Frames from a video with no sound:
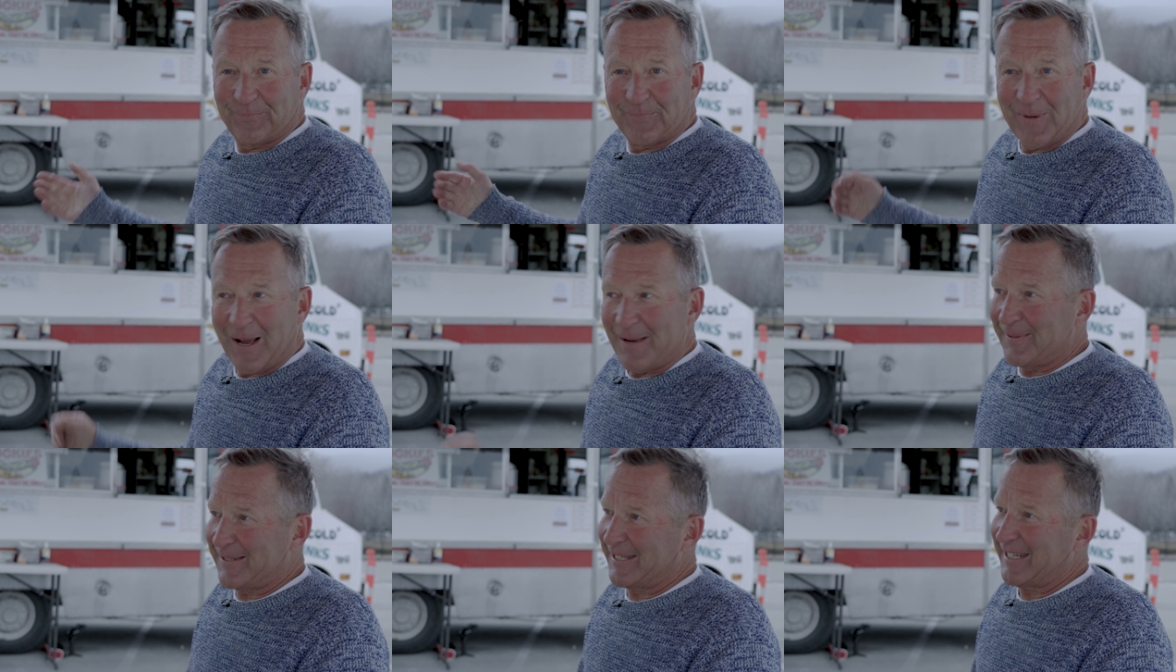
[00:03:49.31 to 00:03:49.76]

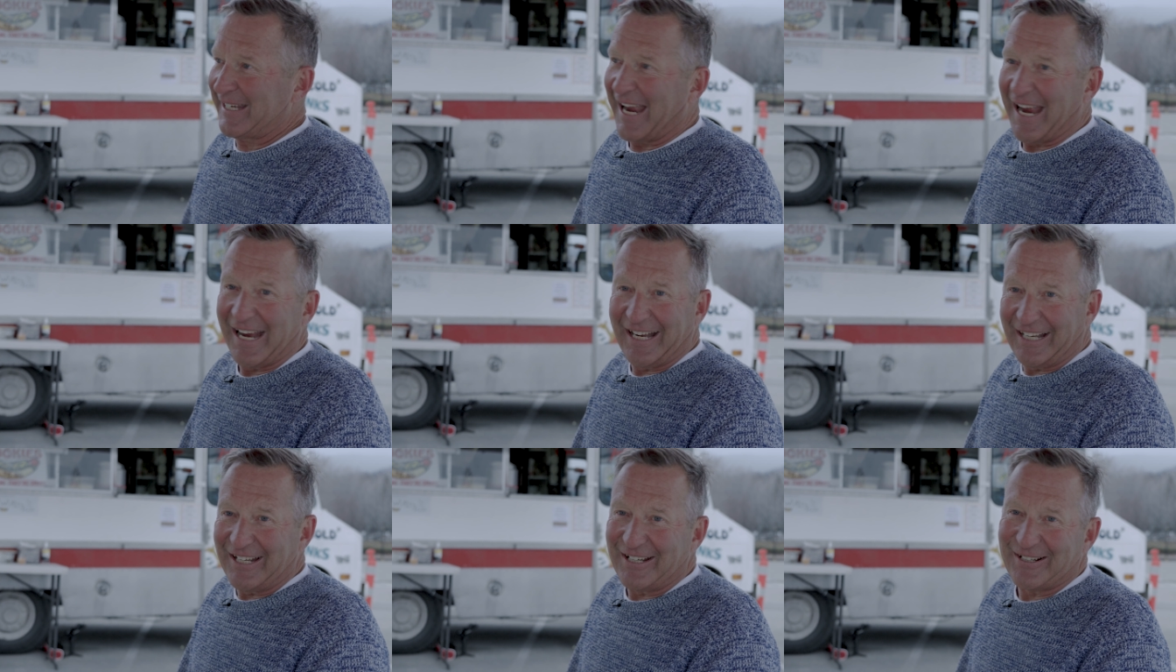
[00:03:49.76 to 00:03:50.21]
Might see
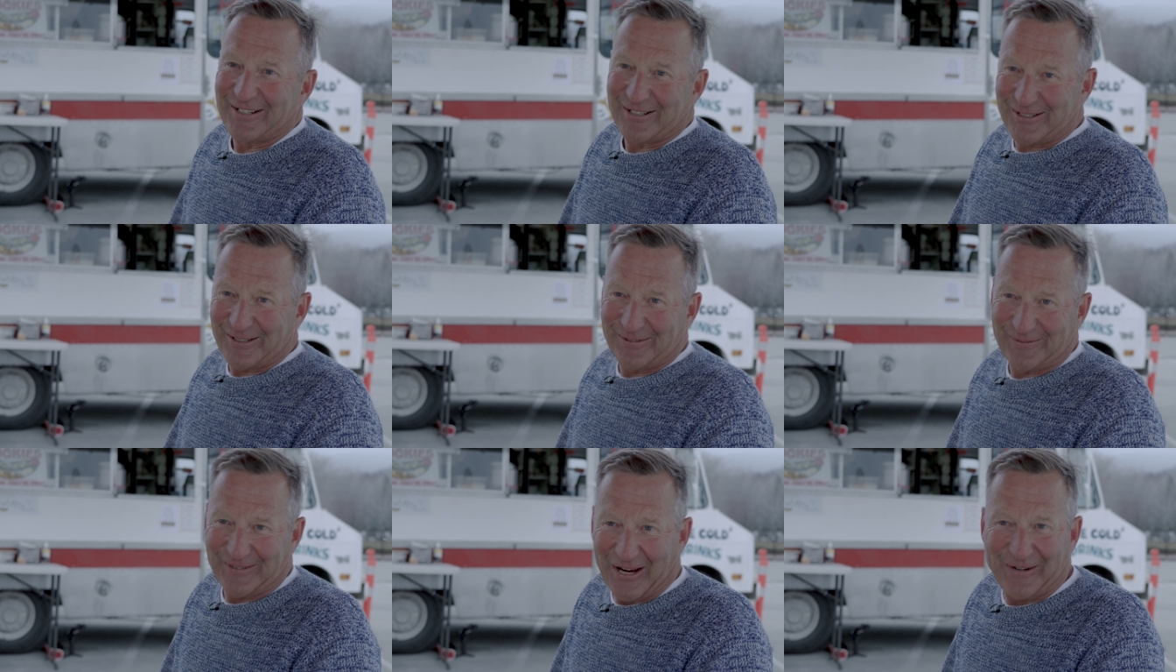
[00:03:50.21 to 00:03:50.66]
80
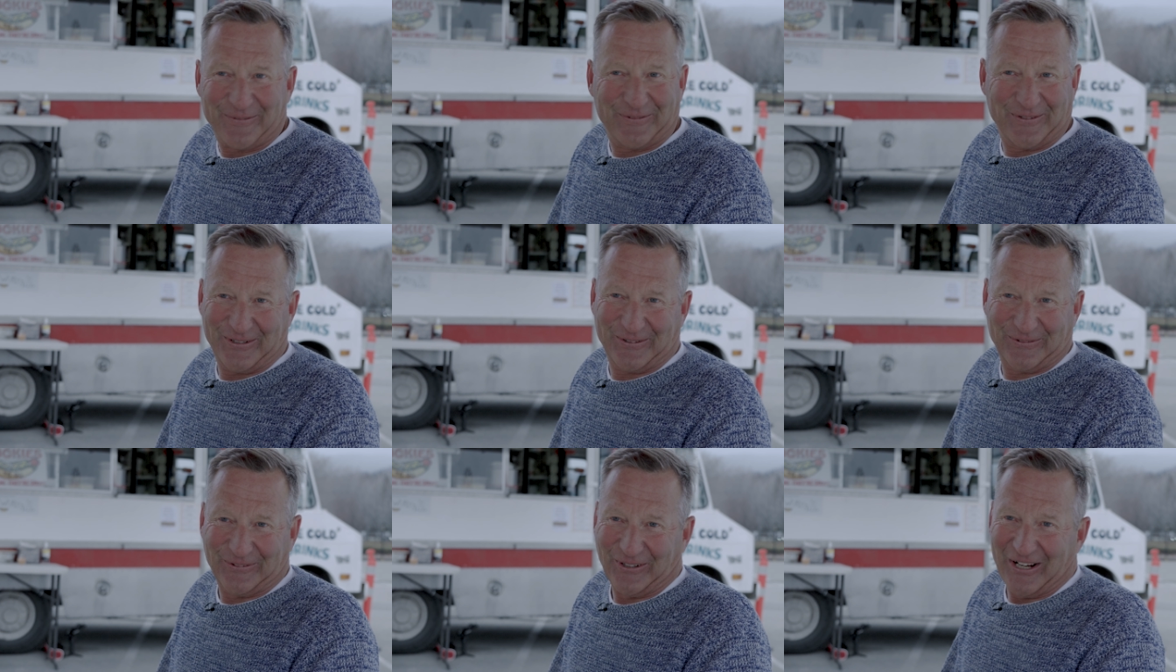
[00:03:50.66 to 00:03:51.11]
years of
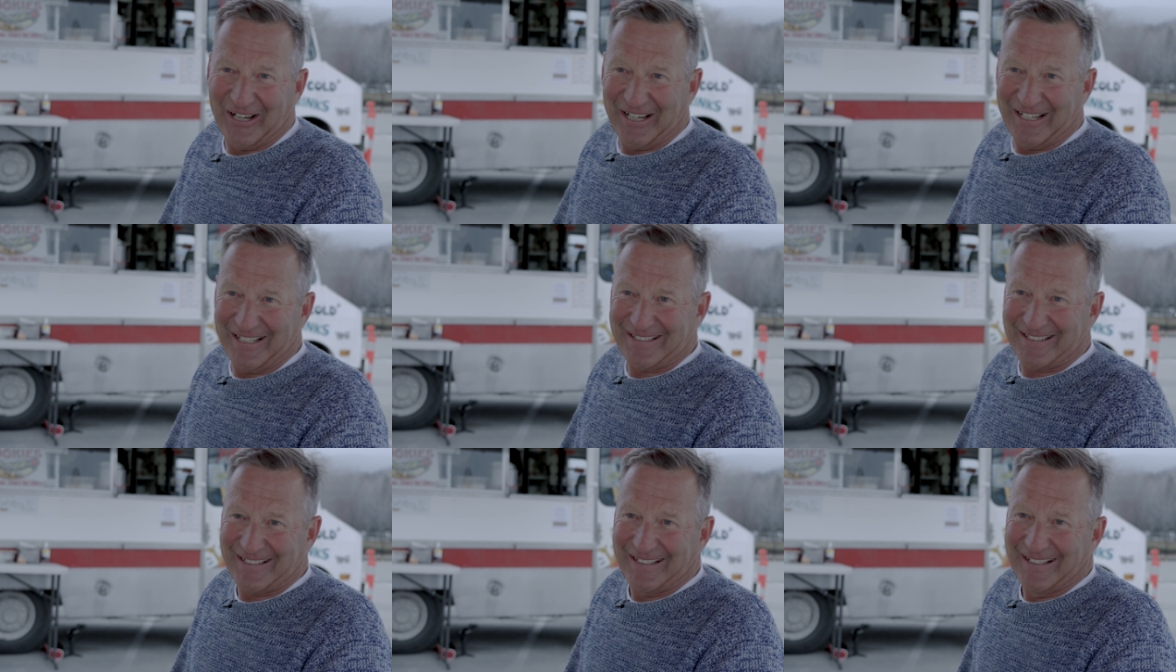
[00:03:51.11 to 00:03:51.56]
Jeffer's
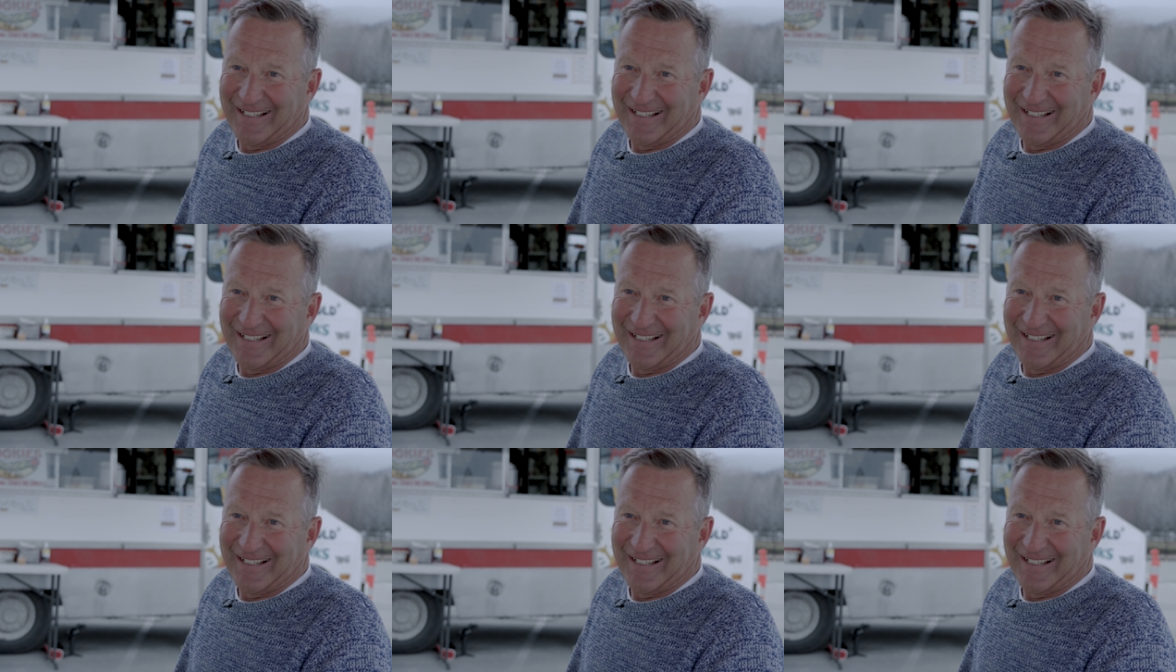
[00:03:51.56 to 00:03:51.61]
Fries.